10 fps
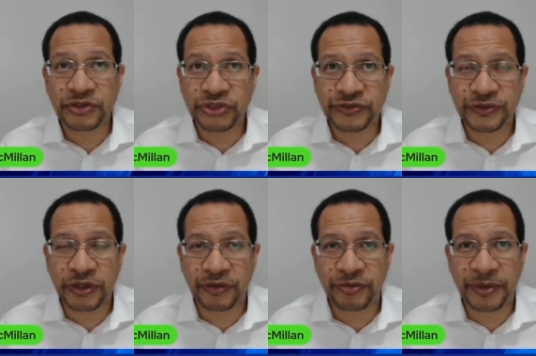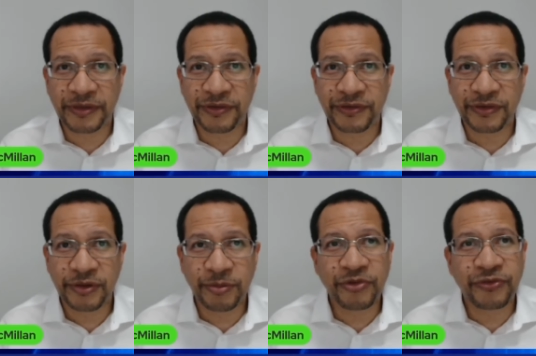not just for governments,
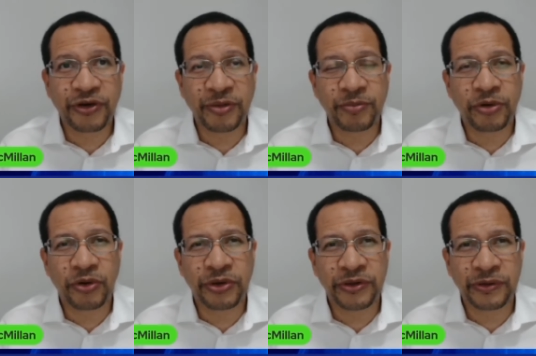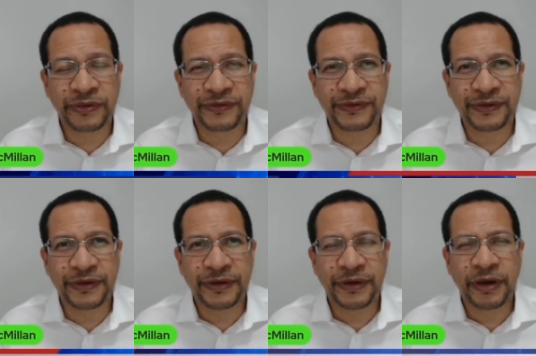but for employers.
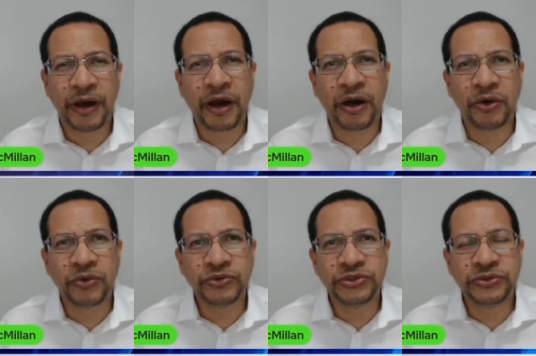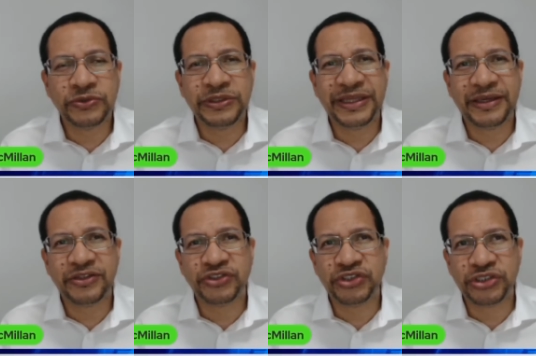How do
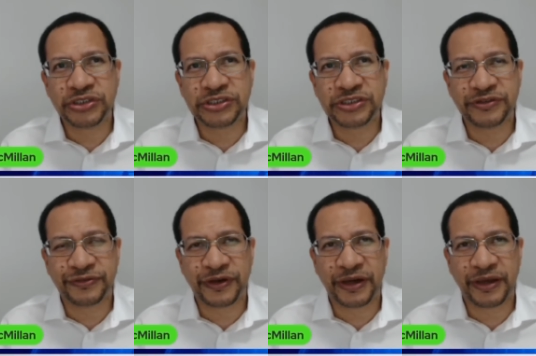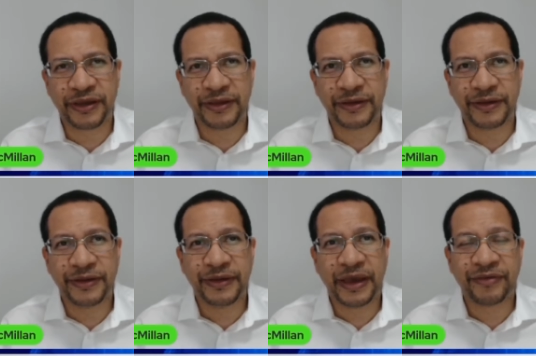they justify
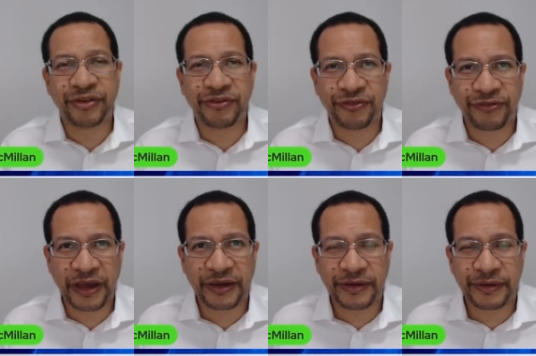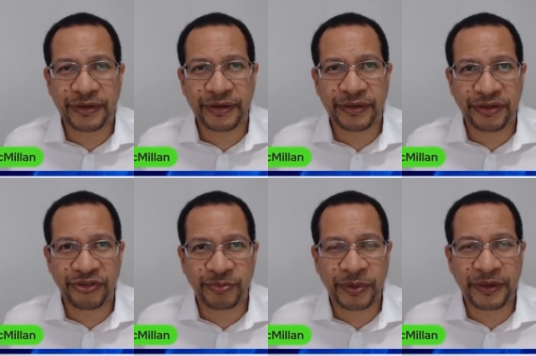having fired
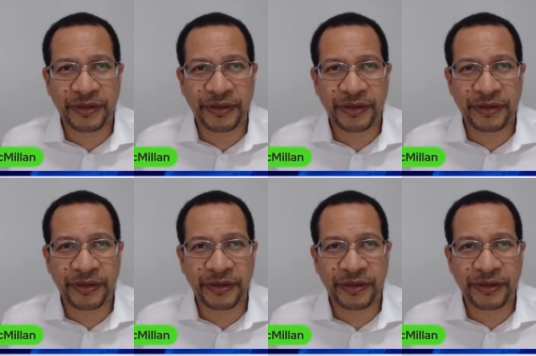these